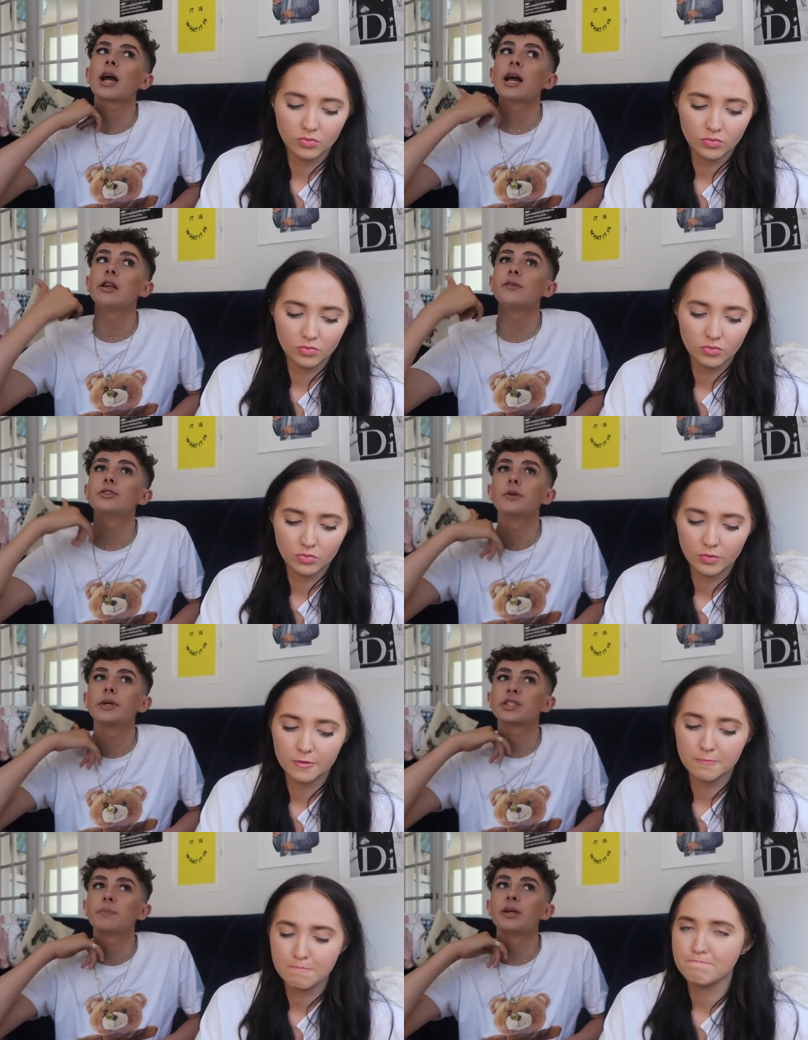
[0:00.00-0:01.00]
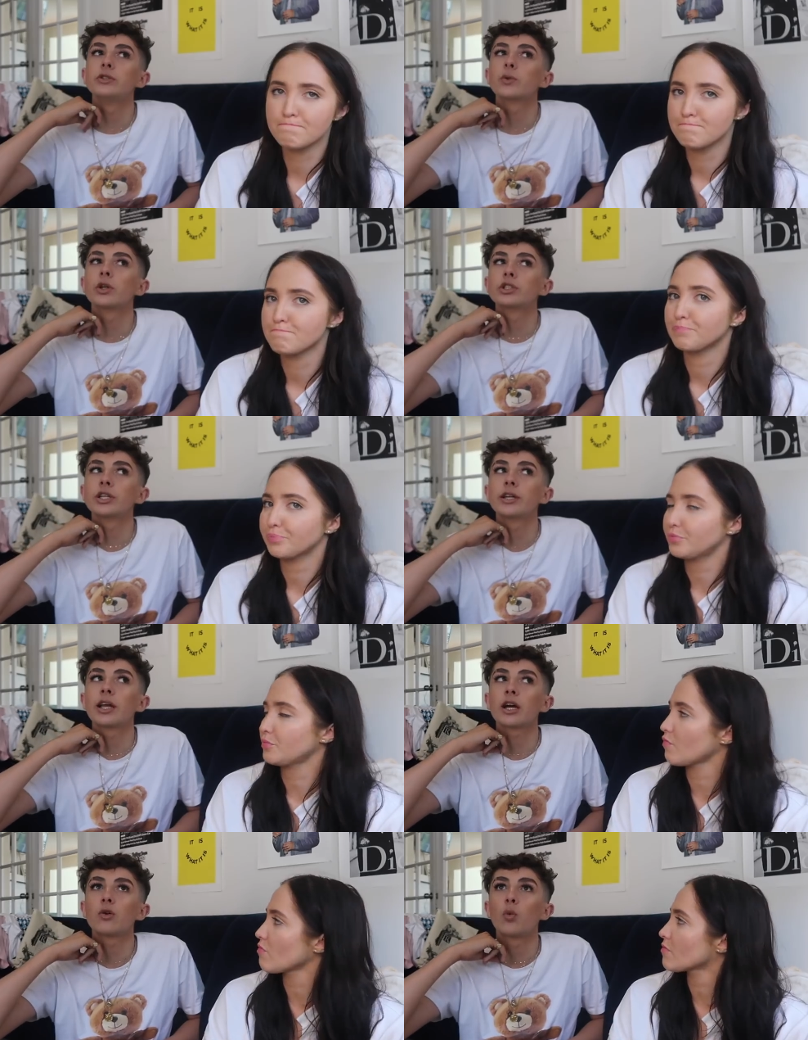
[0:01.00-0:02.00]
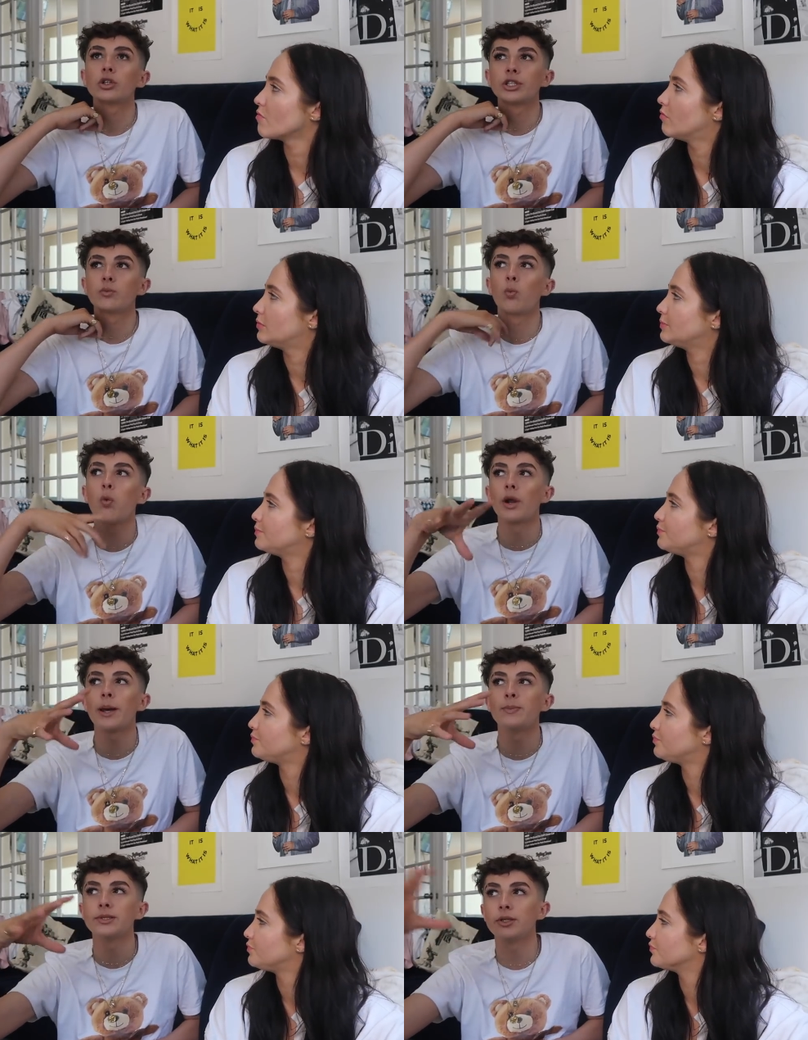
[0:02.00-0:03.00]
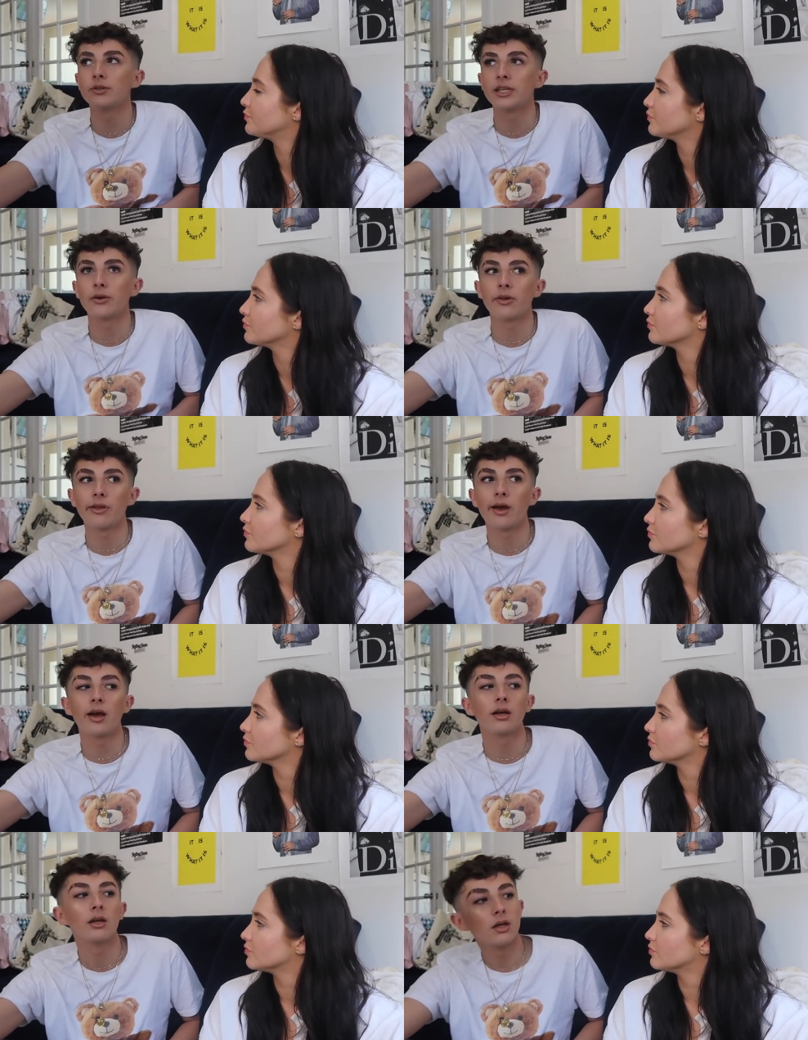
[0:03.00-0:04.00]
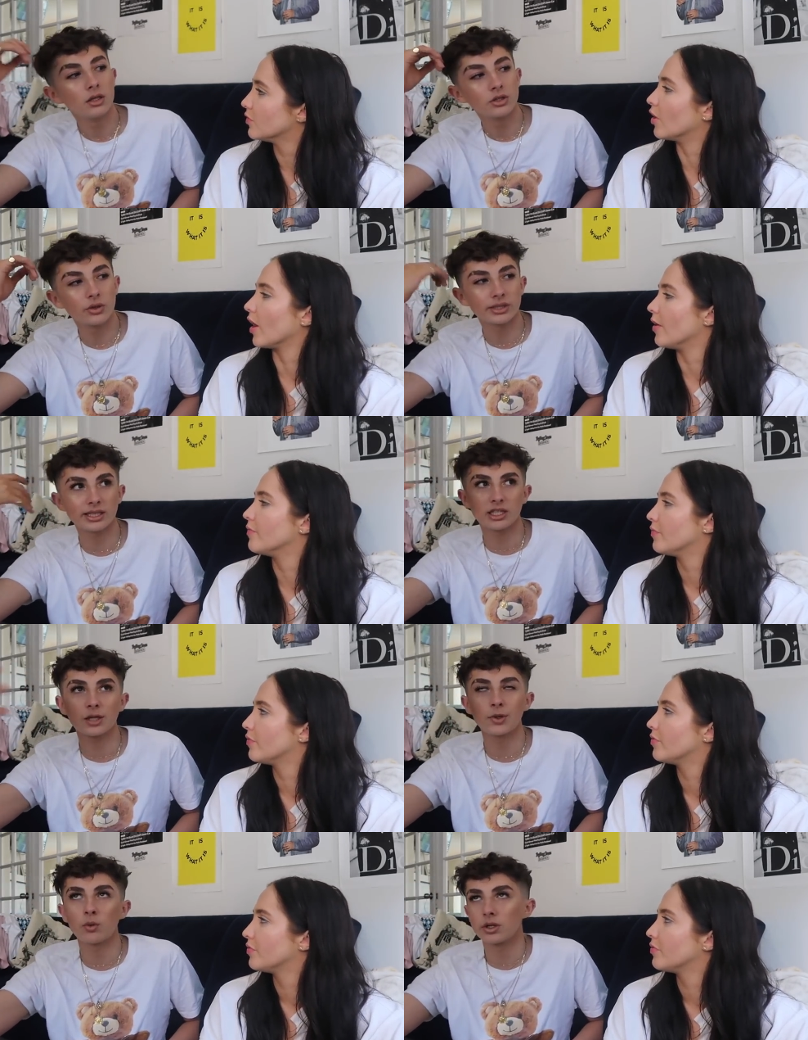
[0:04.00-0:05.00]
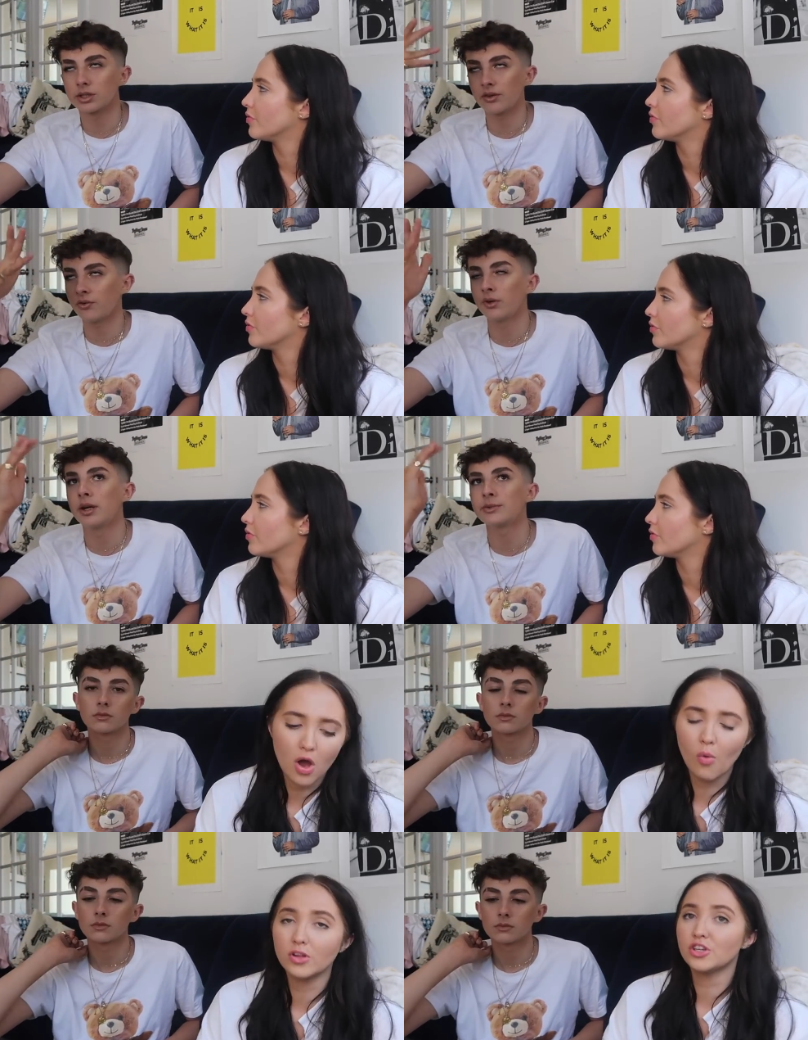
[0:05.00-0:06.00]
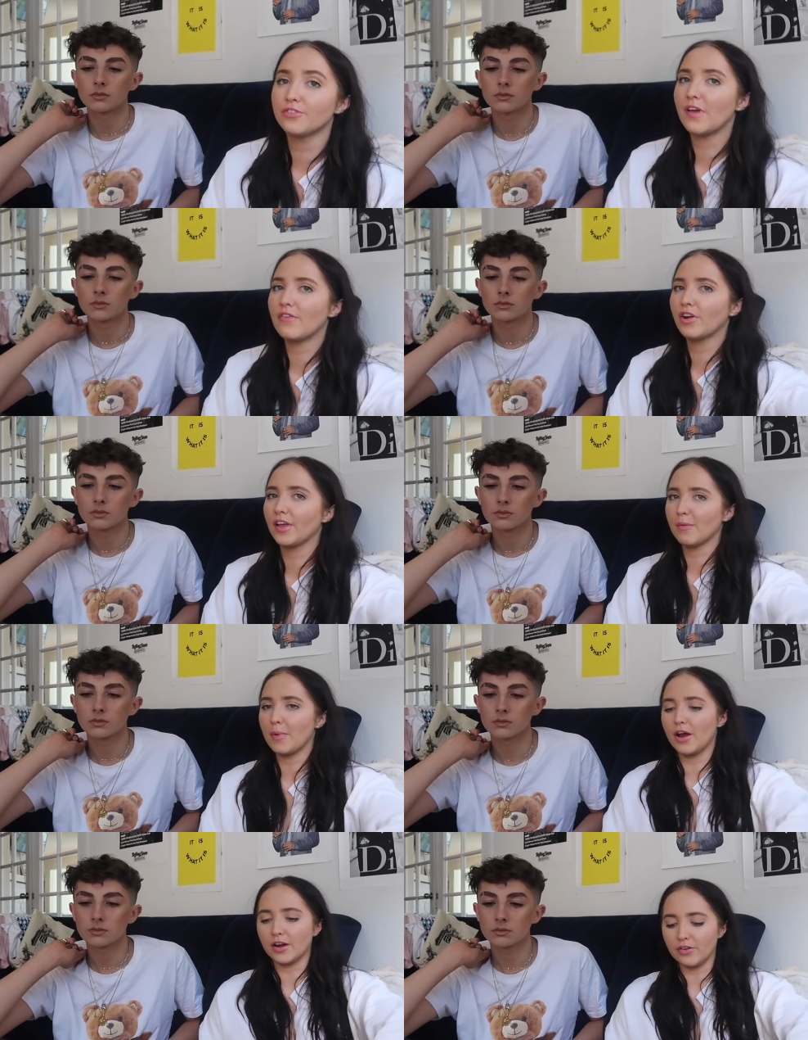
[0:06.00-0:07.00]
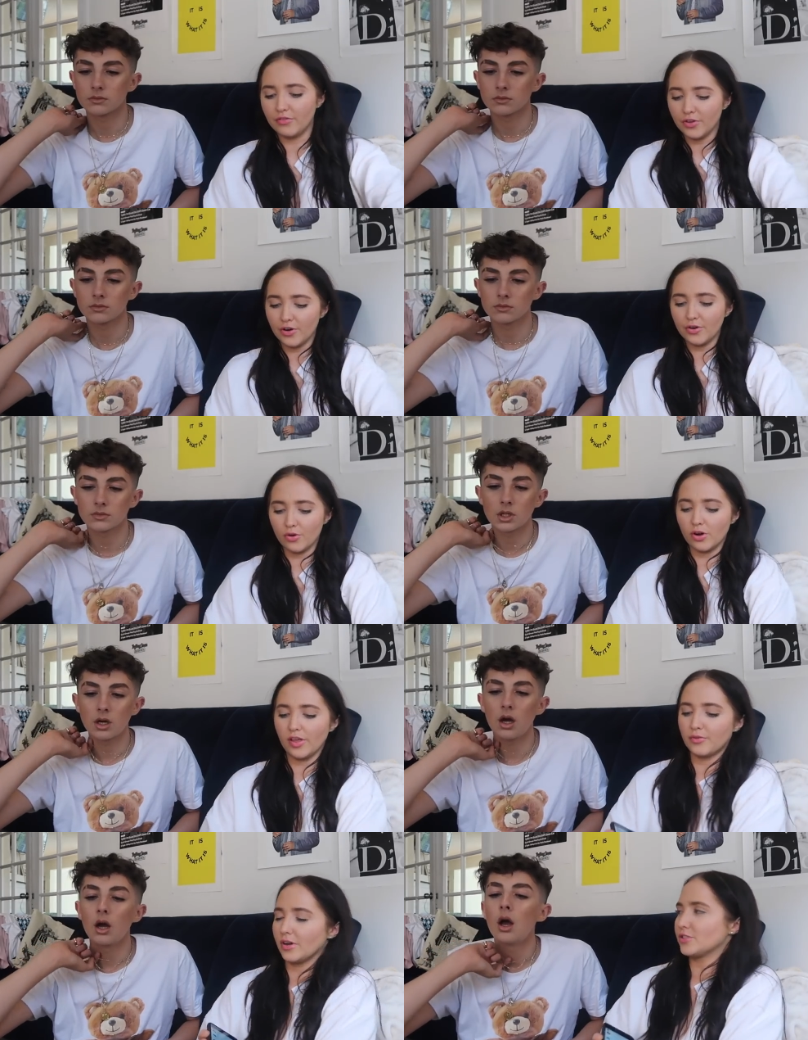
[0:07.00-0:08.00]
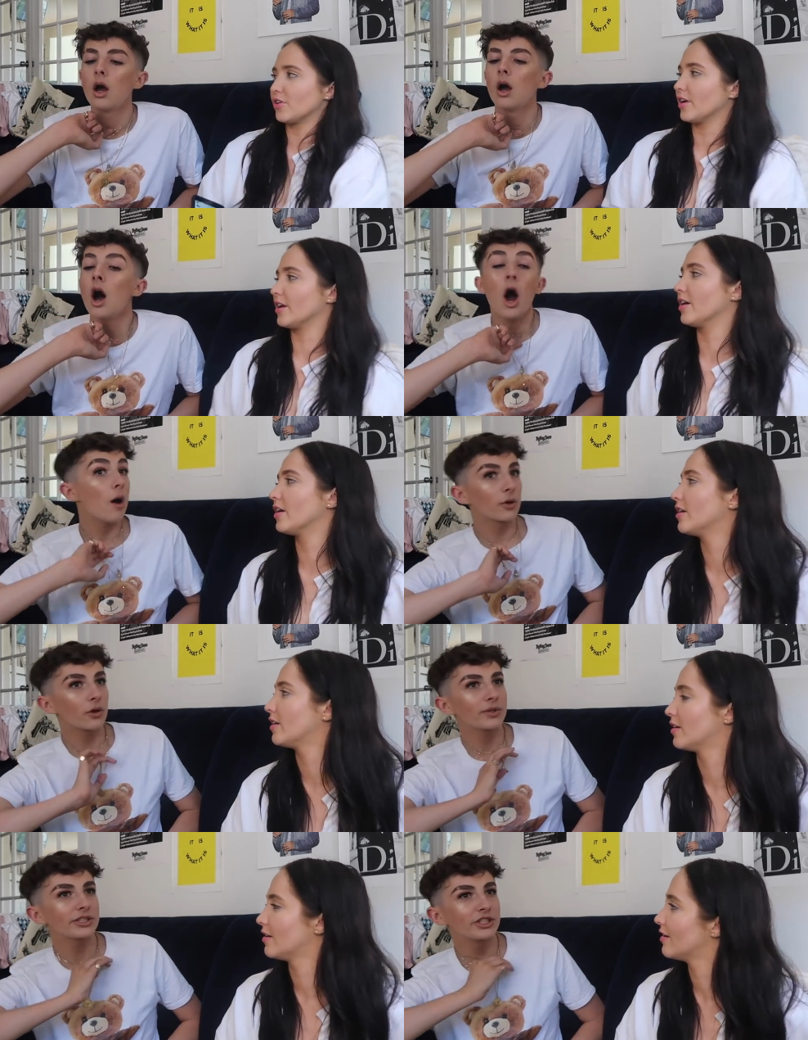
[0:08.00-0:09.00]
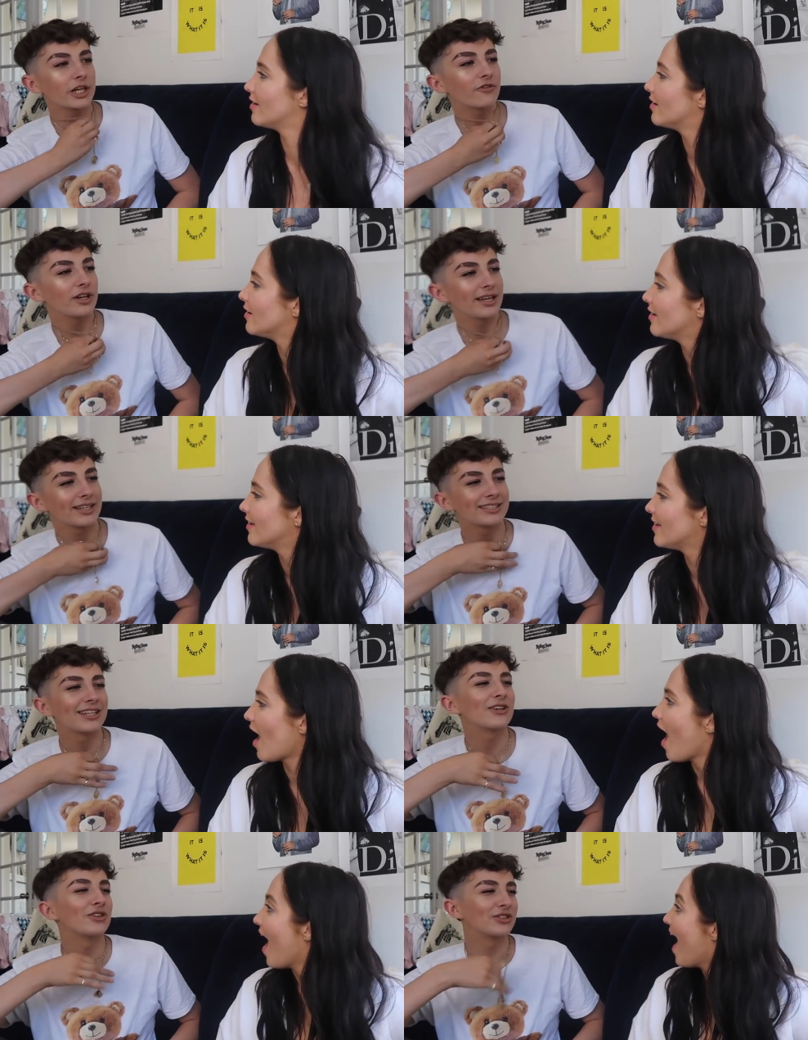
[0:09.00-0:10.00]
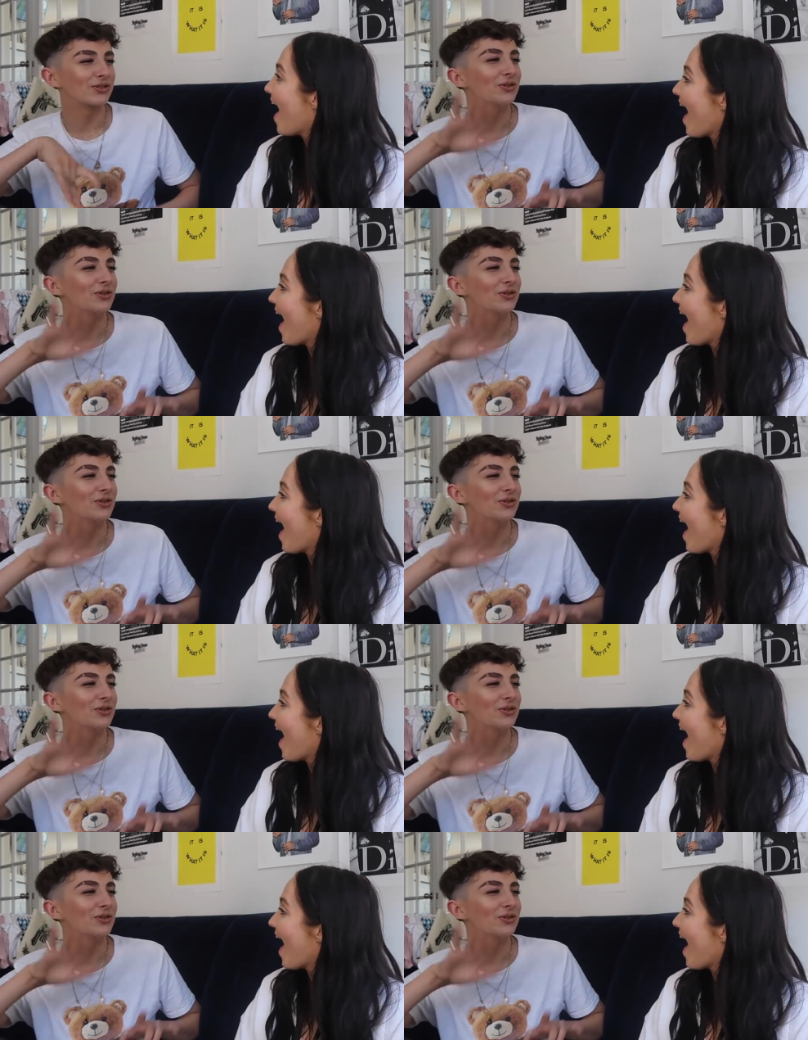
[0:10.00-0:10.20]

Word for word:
Speaker 1: like I love so much I binge watch it. Like I'll watch in one episode here and there. Okay. So it's like taking me a while to get through it.
Speaker 2: Oh, what's your favorite like American food or like restaurant here?
Speaker 1: Oh my god, I went to Chick-fil-A yesterday with the